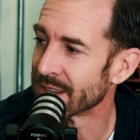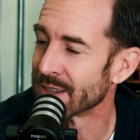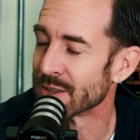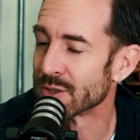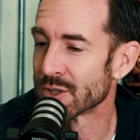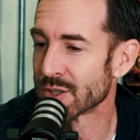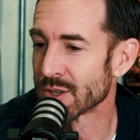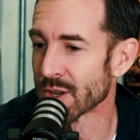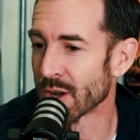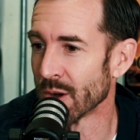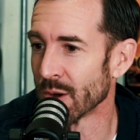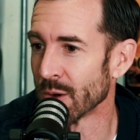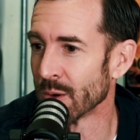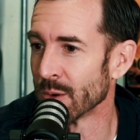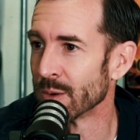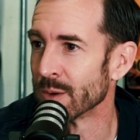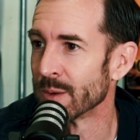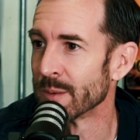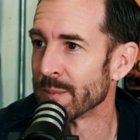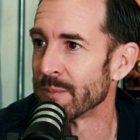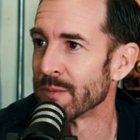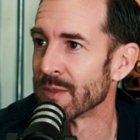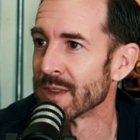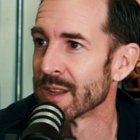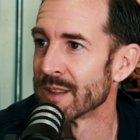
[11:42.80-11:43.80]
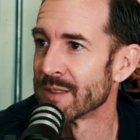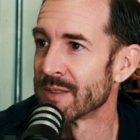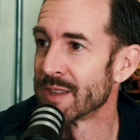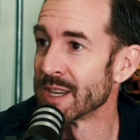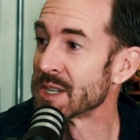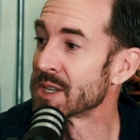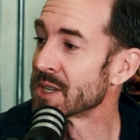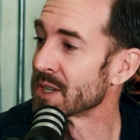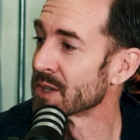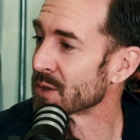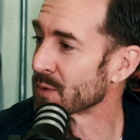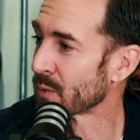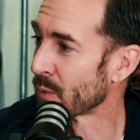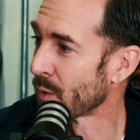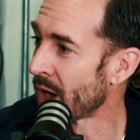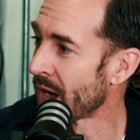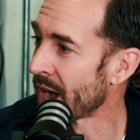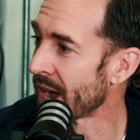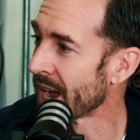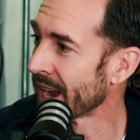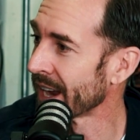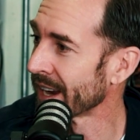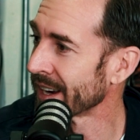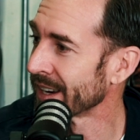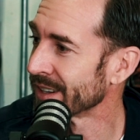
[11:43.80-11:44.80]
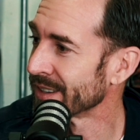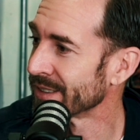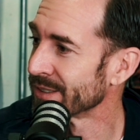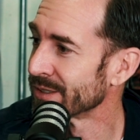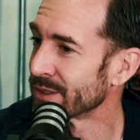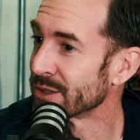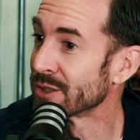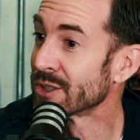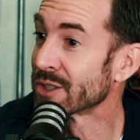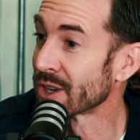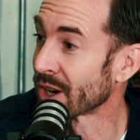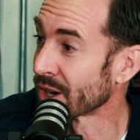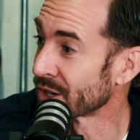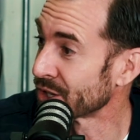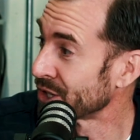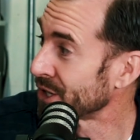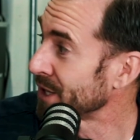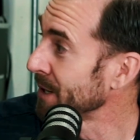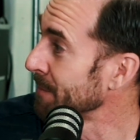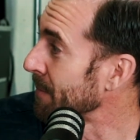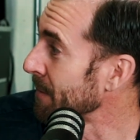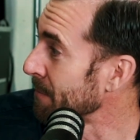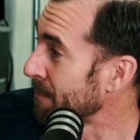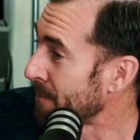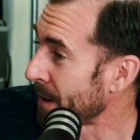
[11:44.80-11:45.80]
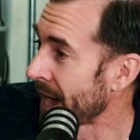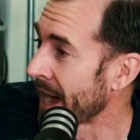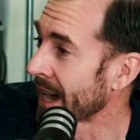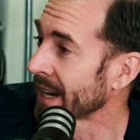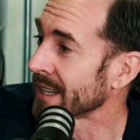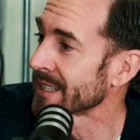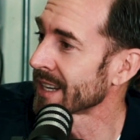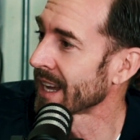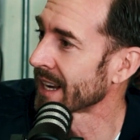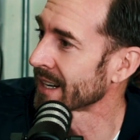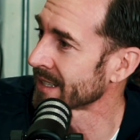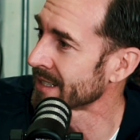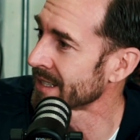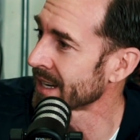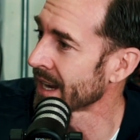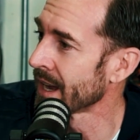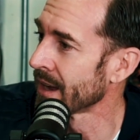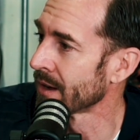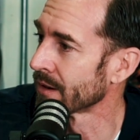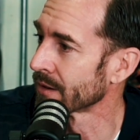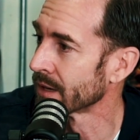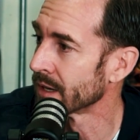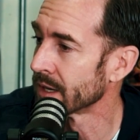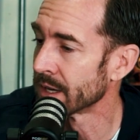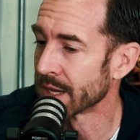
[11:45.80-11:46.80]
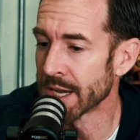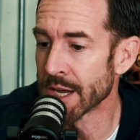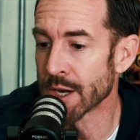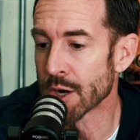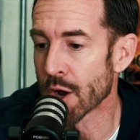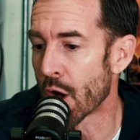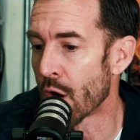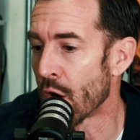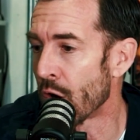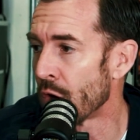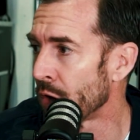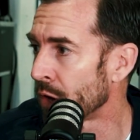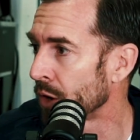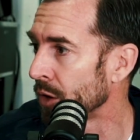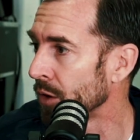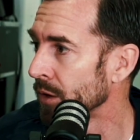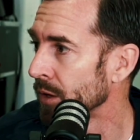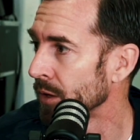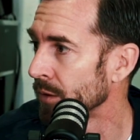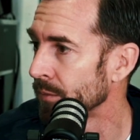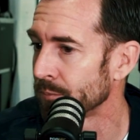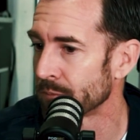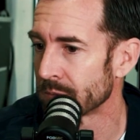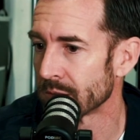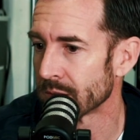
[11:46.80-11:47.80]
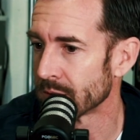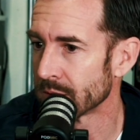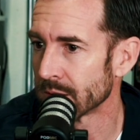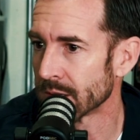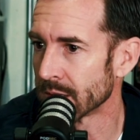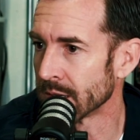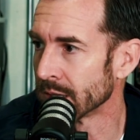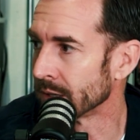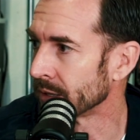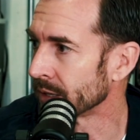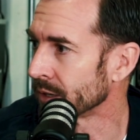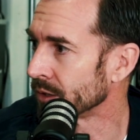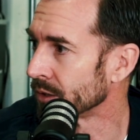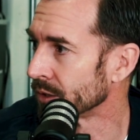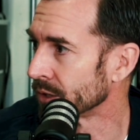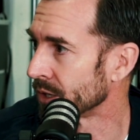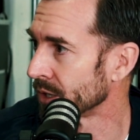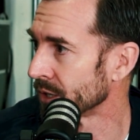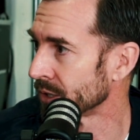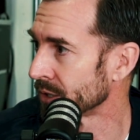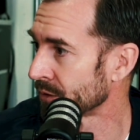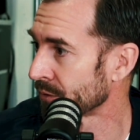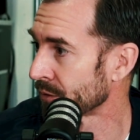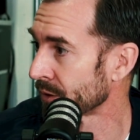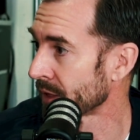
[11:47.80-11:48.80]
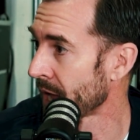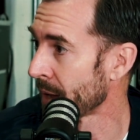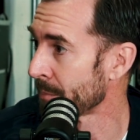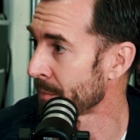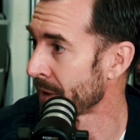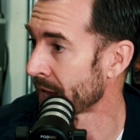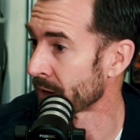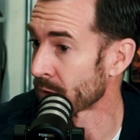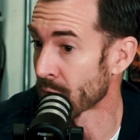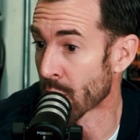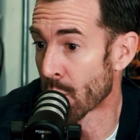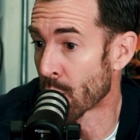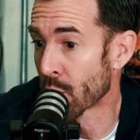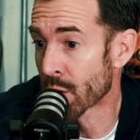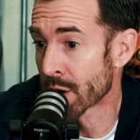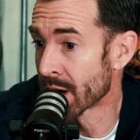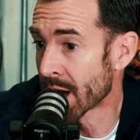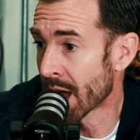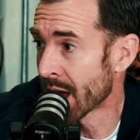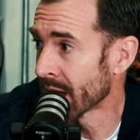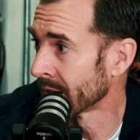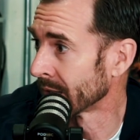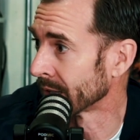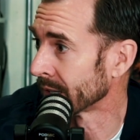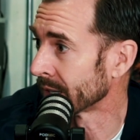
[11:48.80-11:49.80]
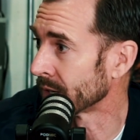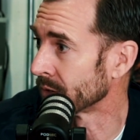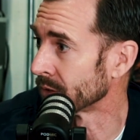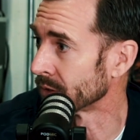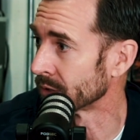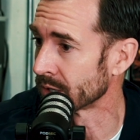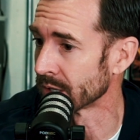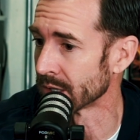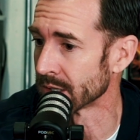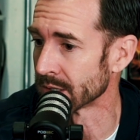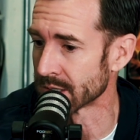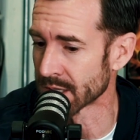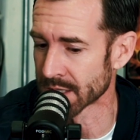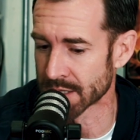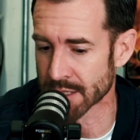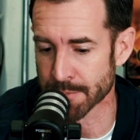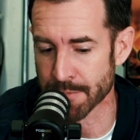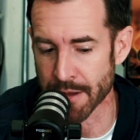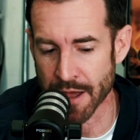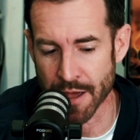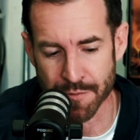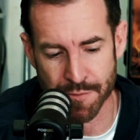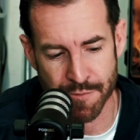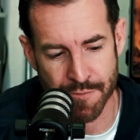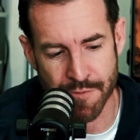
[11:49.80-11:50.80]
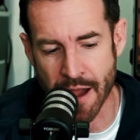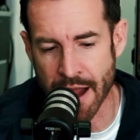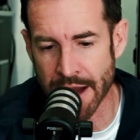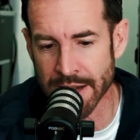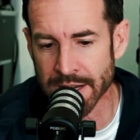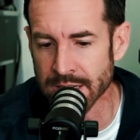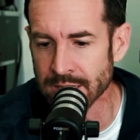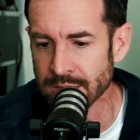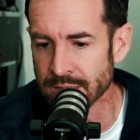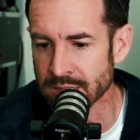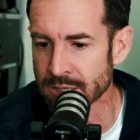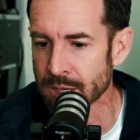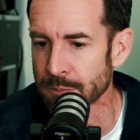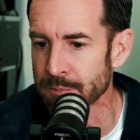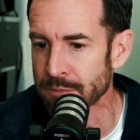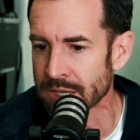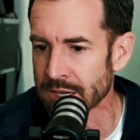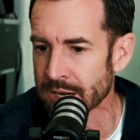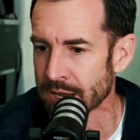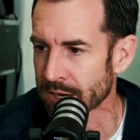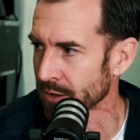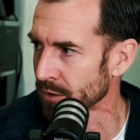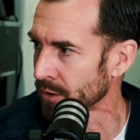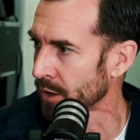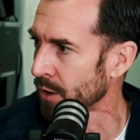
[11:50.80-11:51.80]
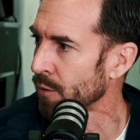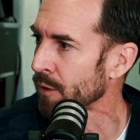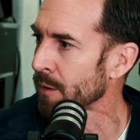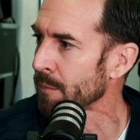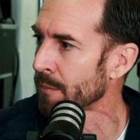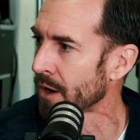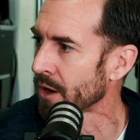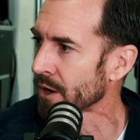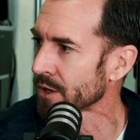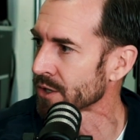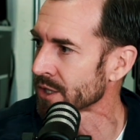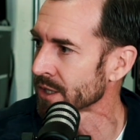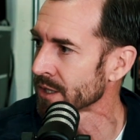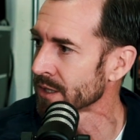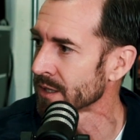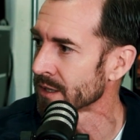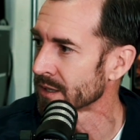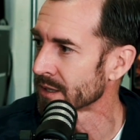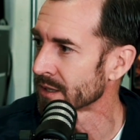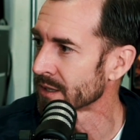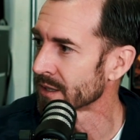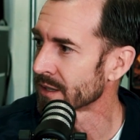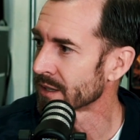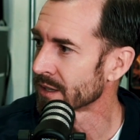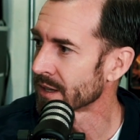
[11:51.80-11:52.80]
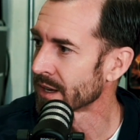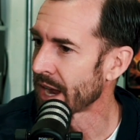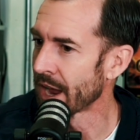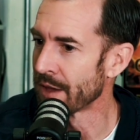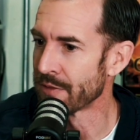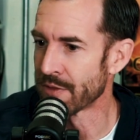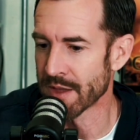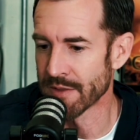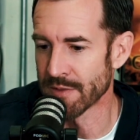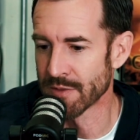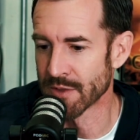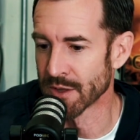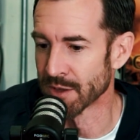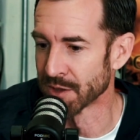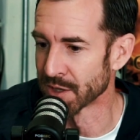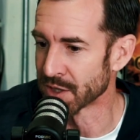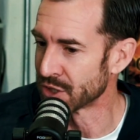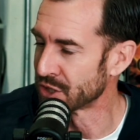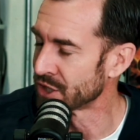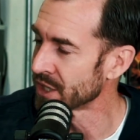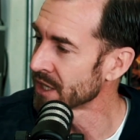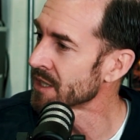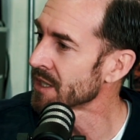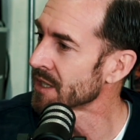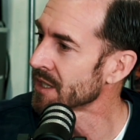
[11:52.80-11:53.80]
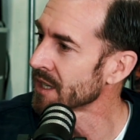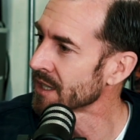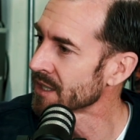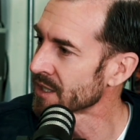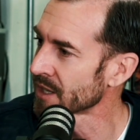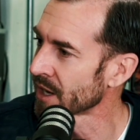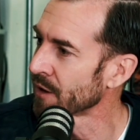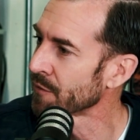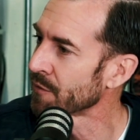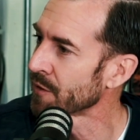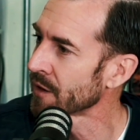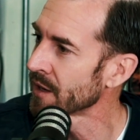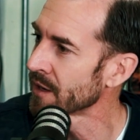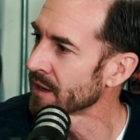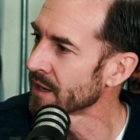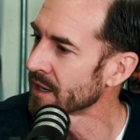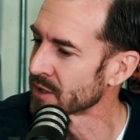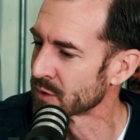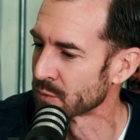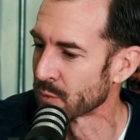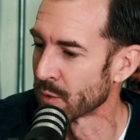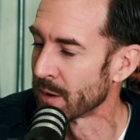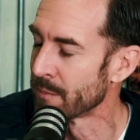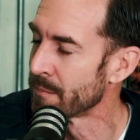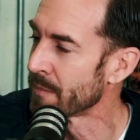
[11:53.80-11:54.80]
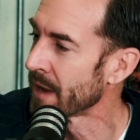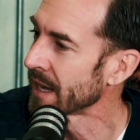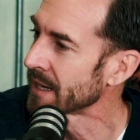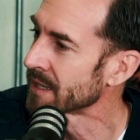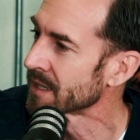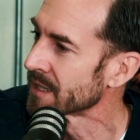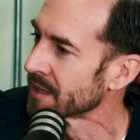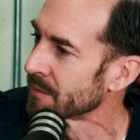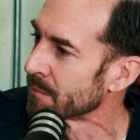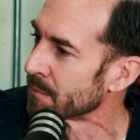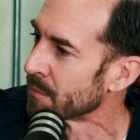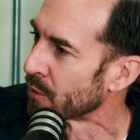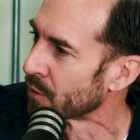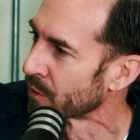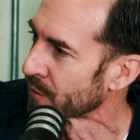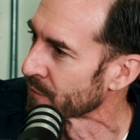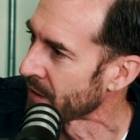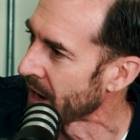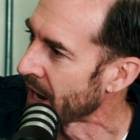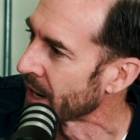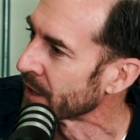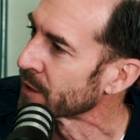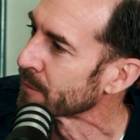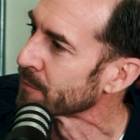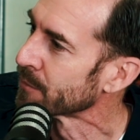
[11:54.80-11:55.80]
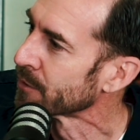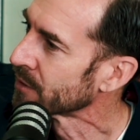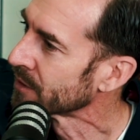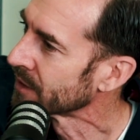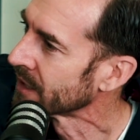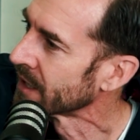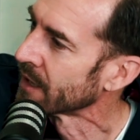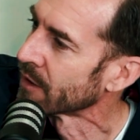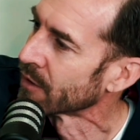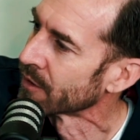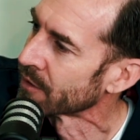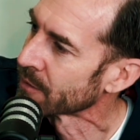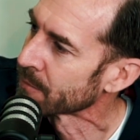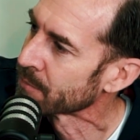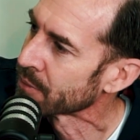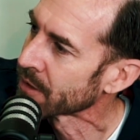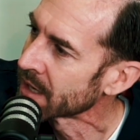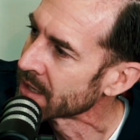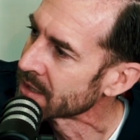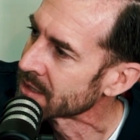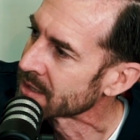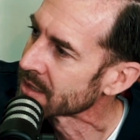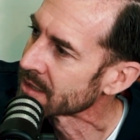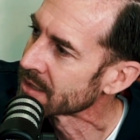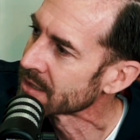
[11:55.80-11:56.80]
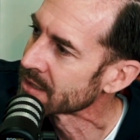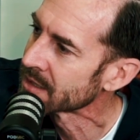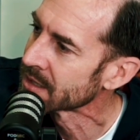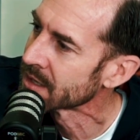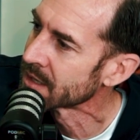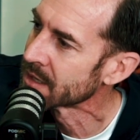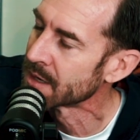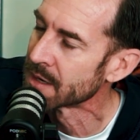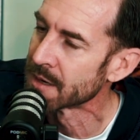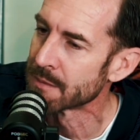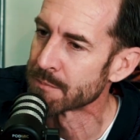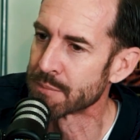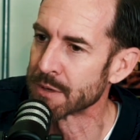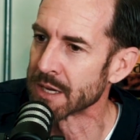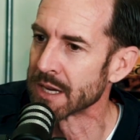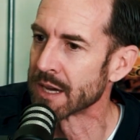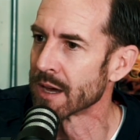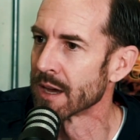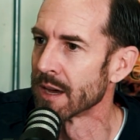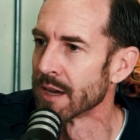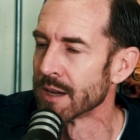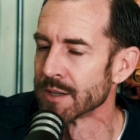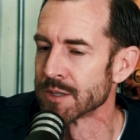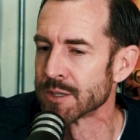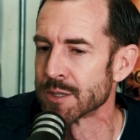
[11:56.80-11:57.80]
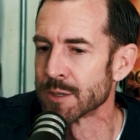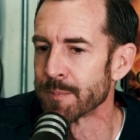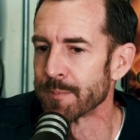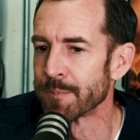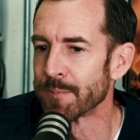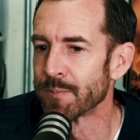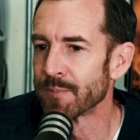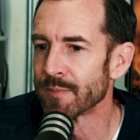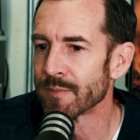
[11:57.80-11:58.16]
So this is why you start shipping packs out of town in all illegal goods, for that matter, or non-illegal goods. It's about finding something at a lower margin, and then the logistics of it is what makes it more valuable in other places because